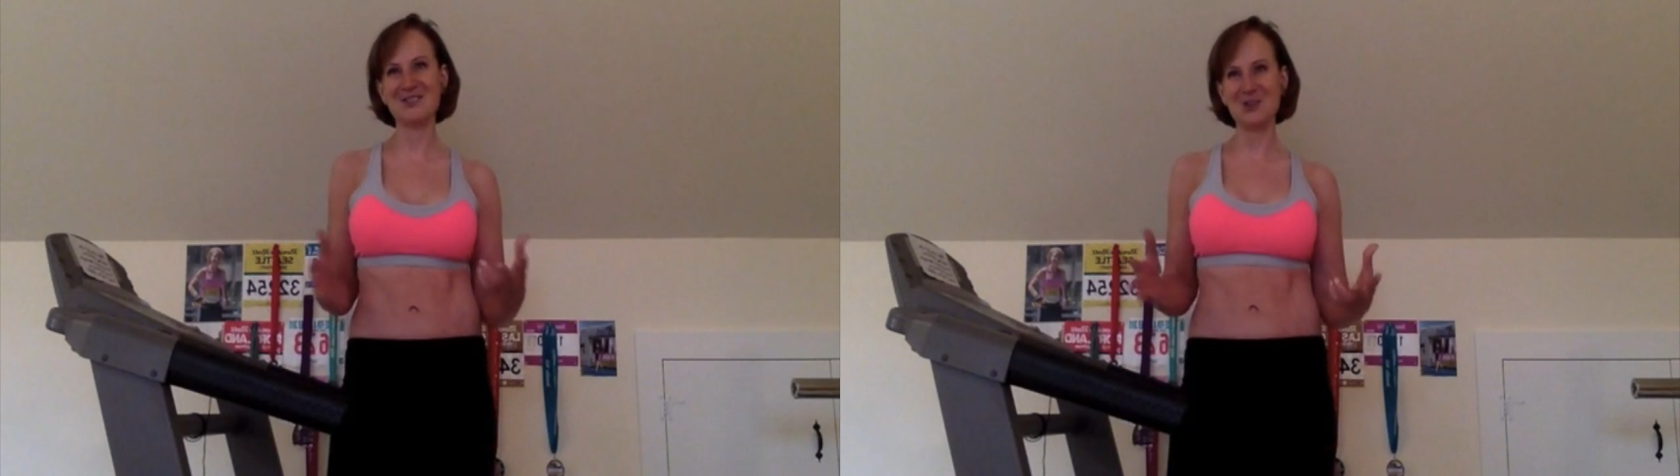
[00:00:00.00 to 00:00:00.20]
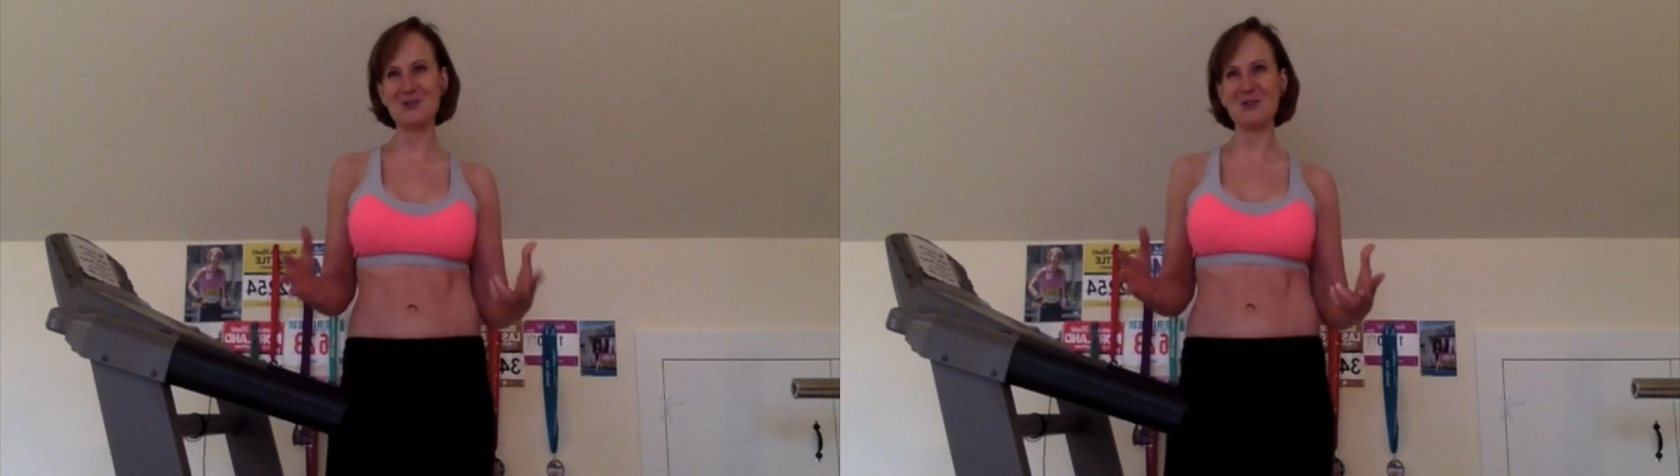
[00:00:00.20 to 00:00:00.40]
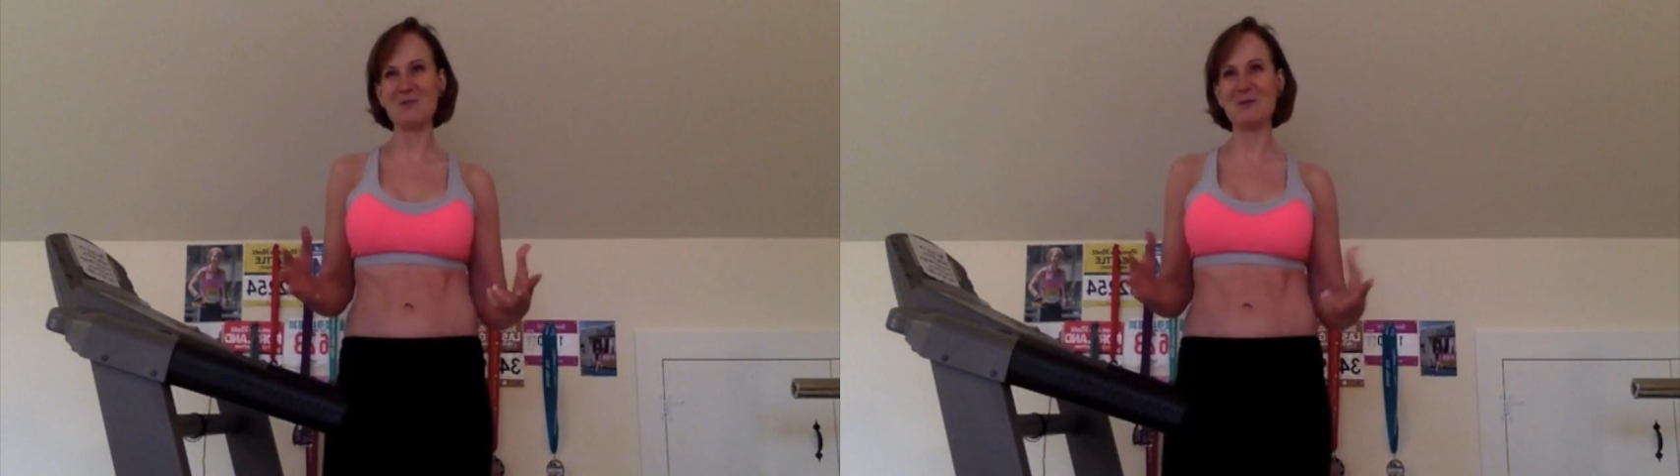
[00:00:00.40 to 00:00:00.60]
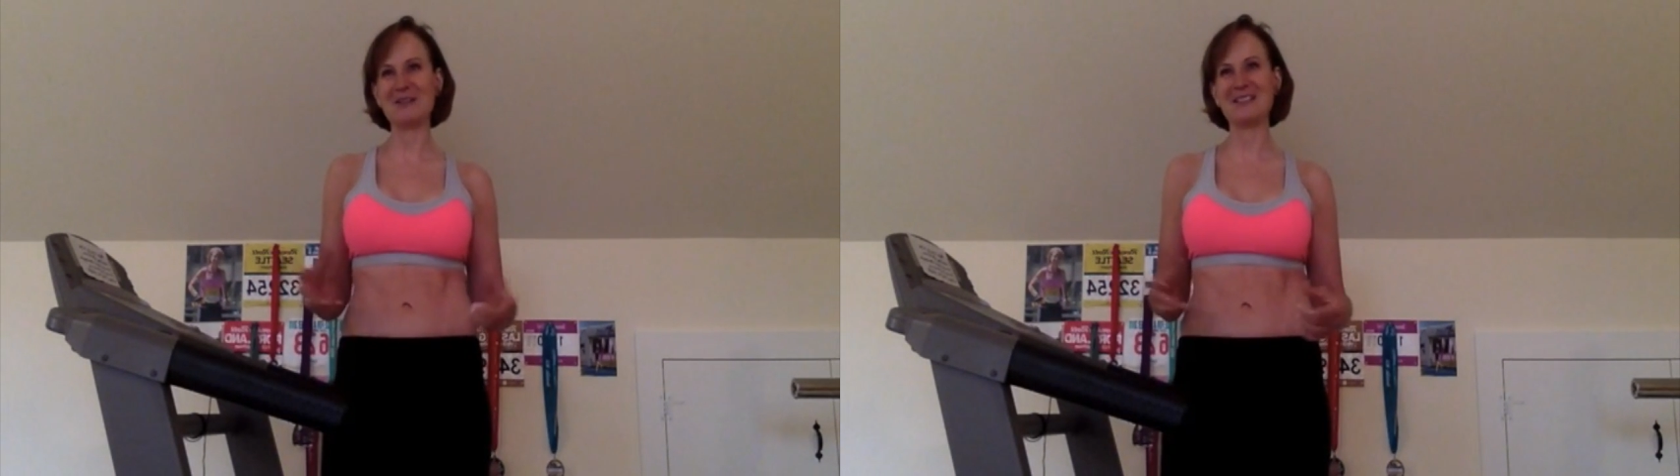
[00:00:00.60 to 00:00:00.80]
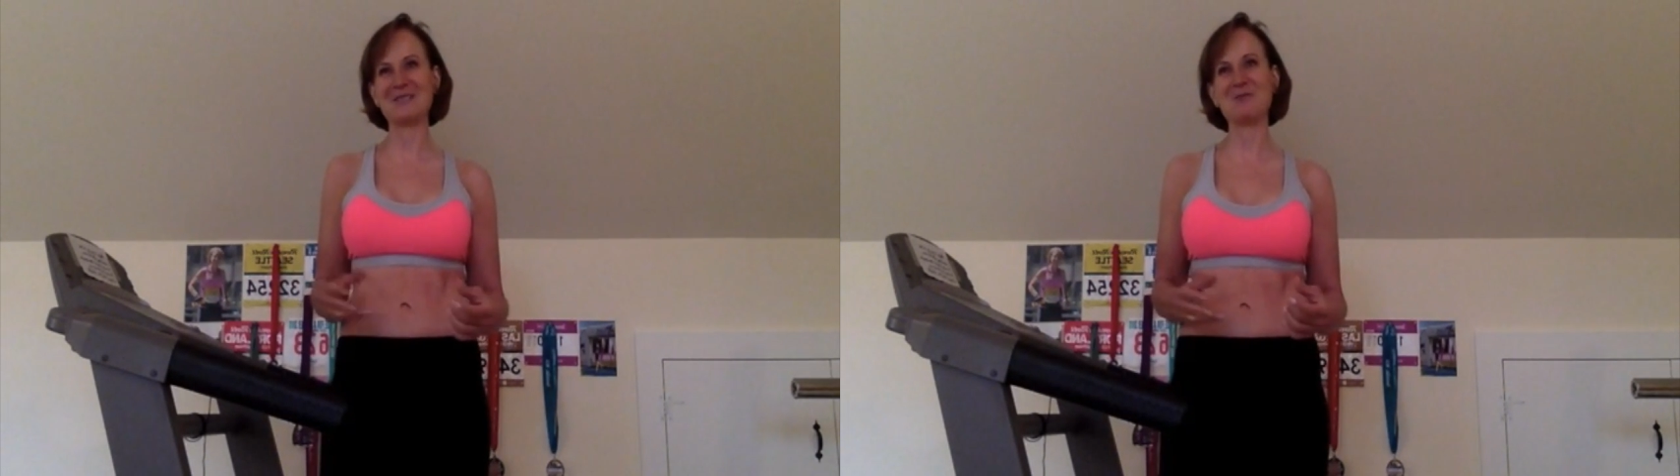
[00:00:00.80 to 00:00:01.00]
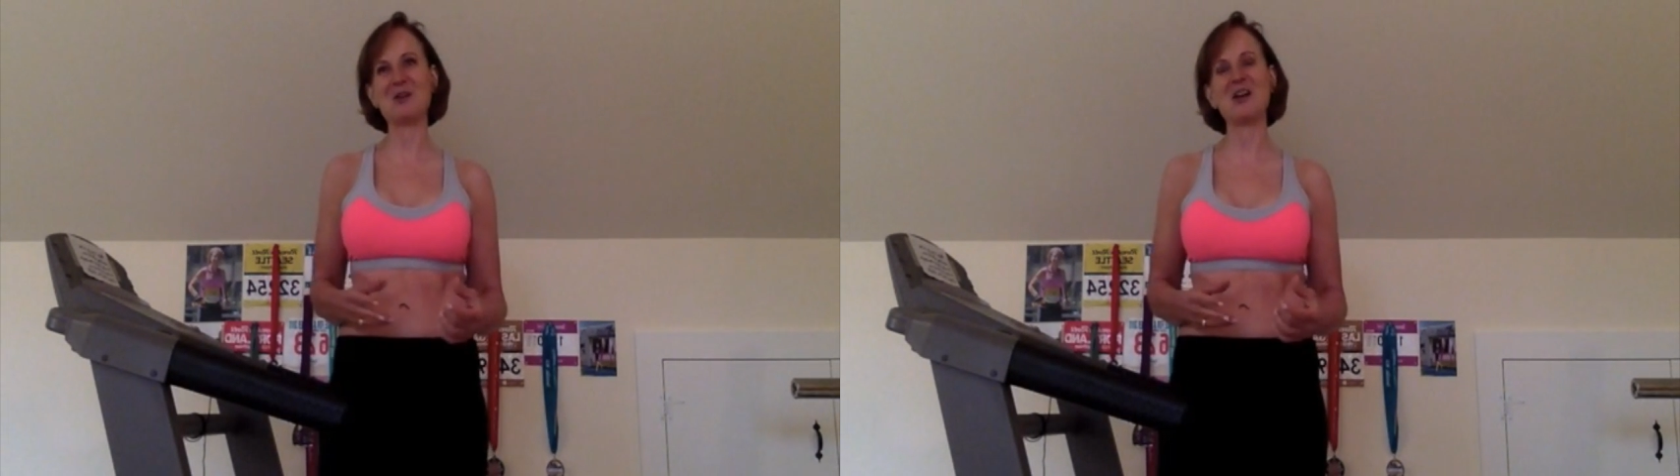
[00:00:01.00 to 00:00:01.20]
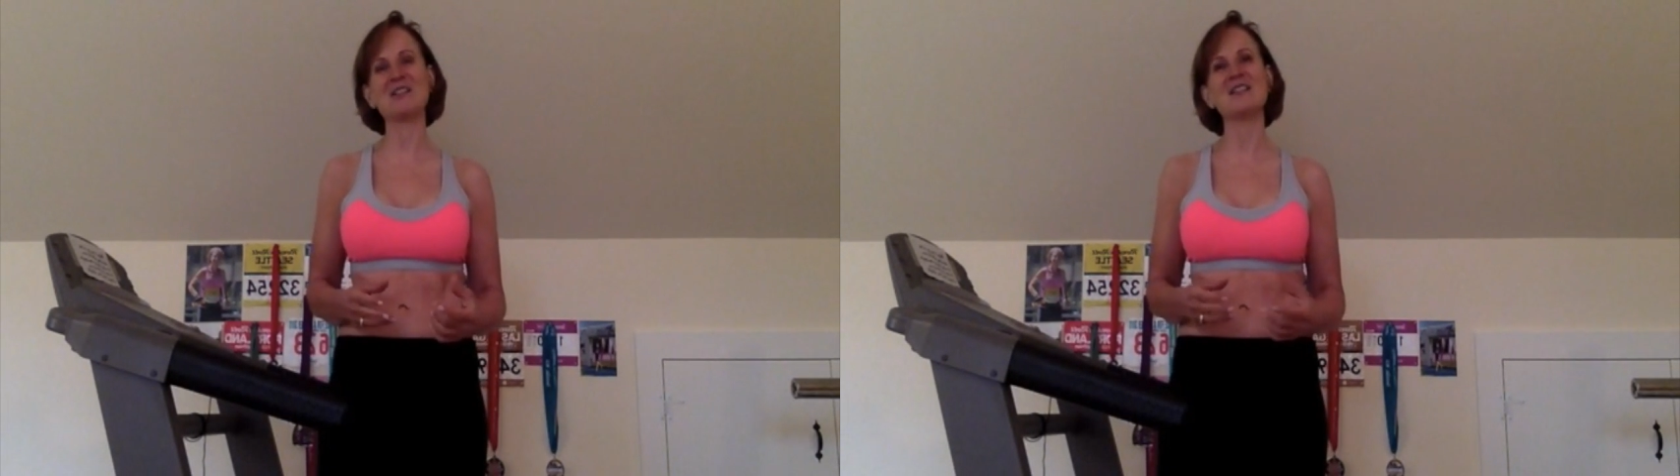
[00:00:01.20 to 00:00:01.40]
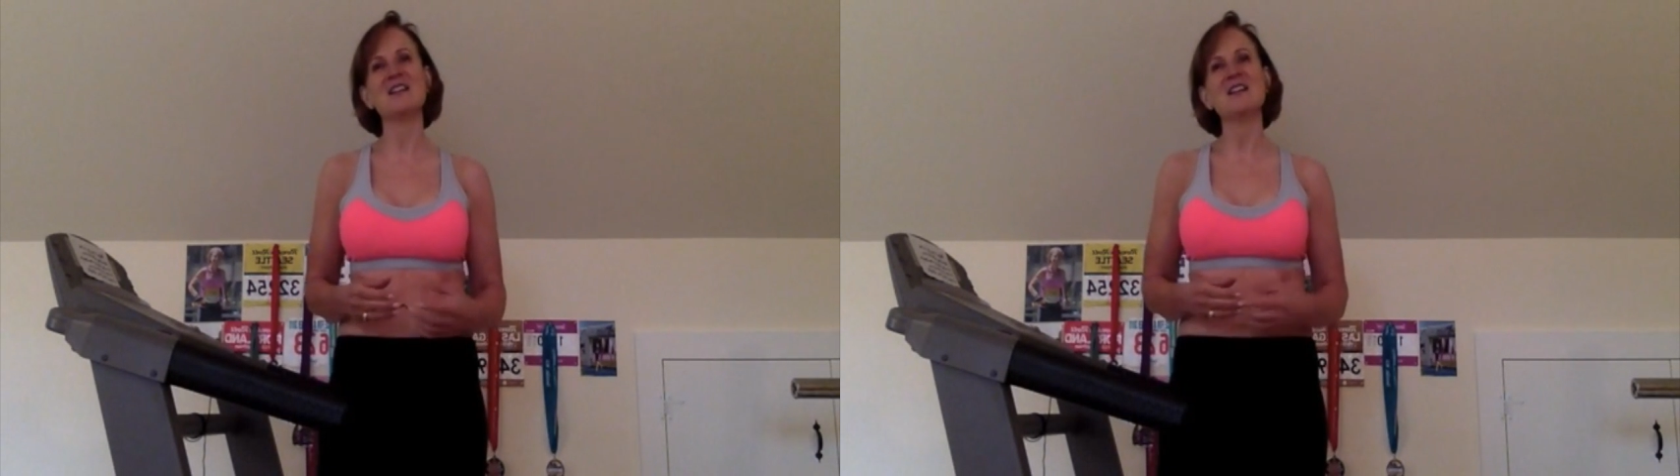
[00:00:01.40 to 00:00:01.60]
choked up about this
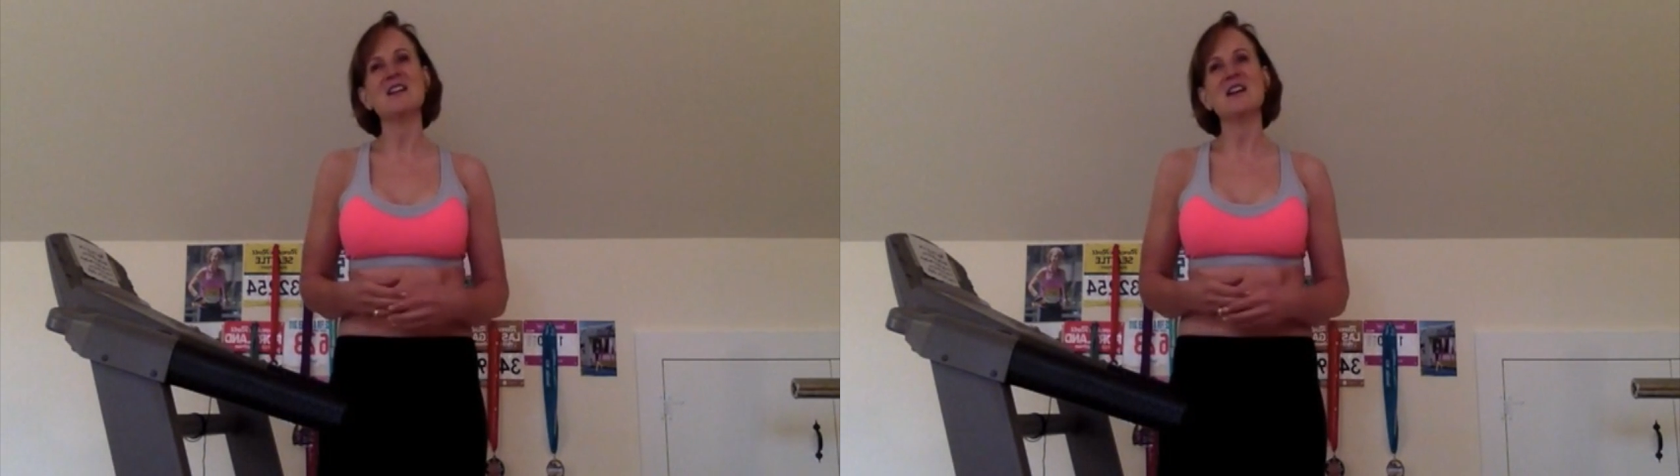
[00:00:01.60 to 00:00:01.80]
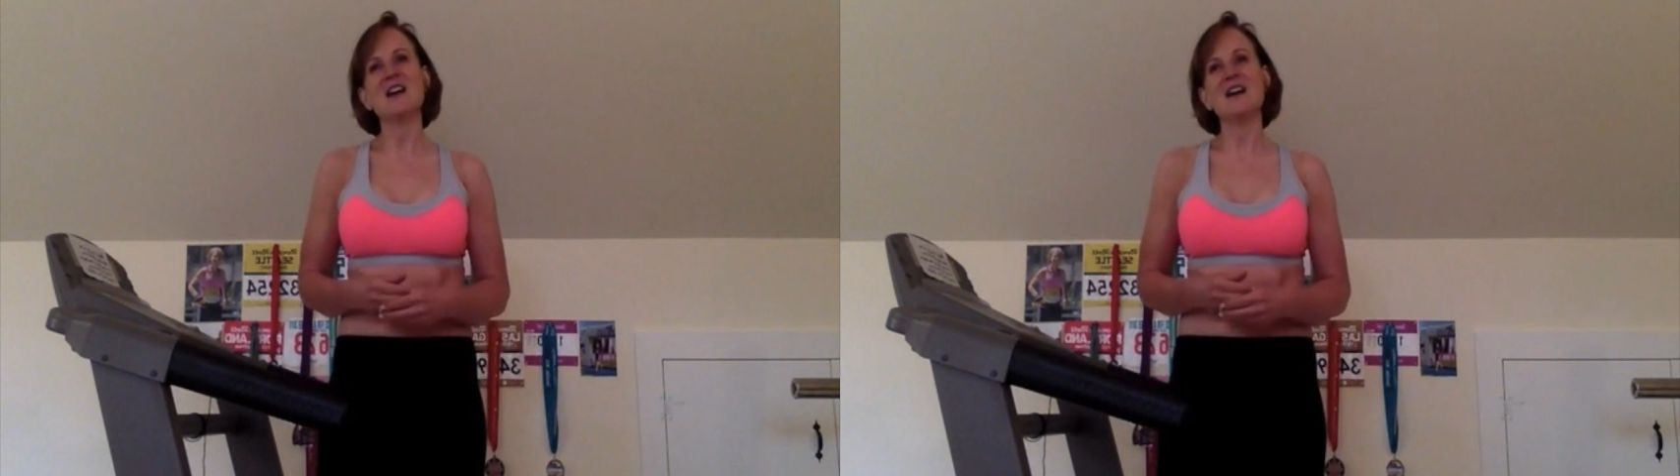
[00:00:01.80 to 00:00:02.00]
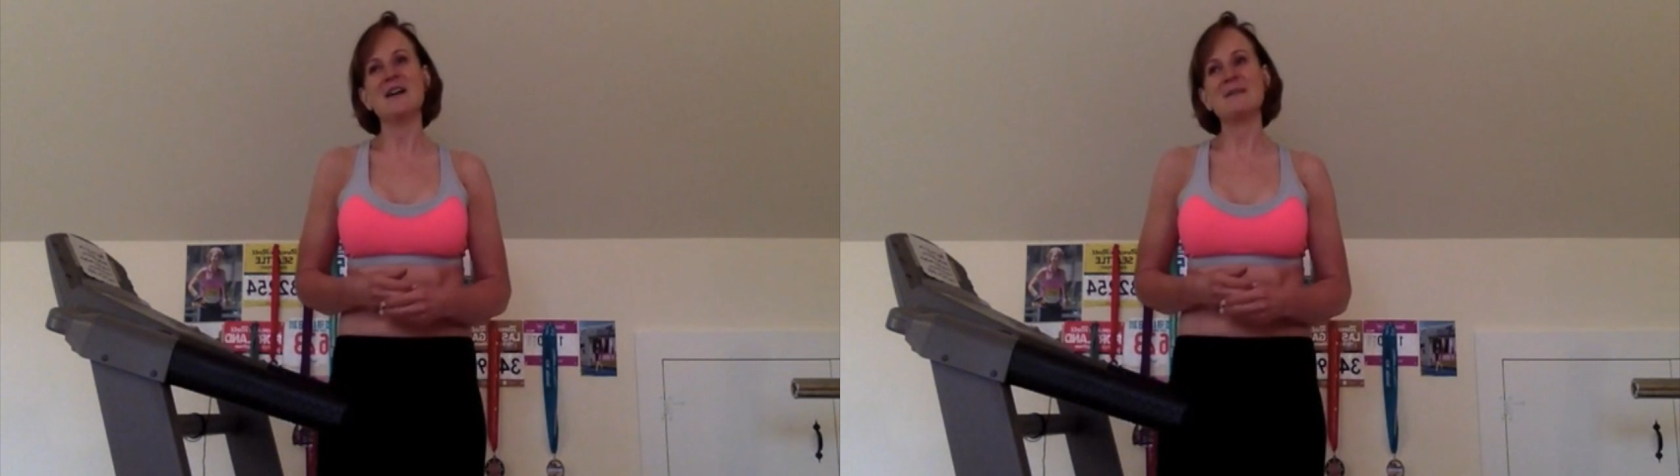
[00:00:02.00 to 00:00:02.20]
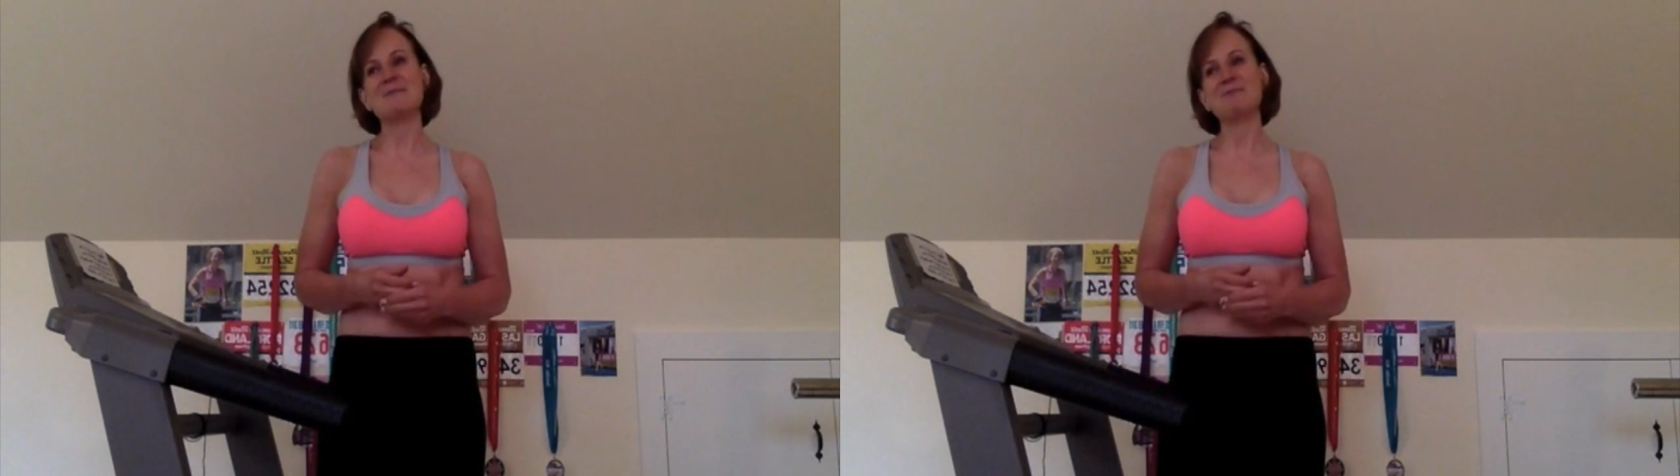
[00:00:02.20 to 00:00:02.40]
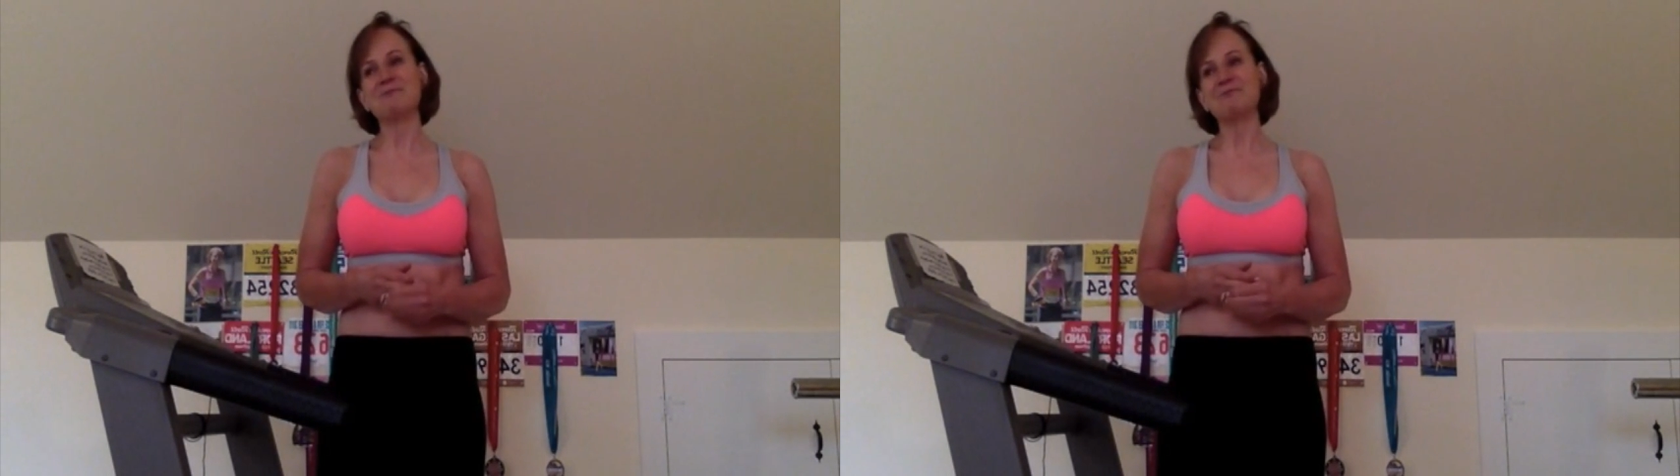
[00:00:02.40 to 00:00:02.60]
because um,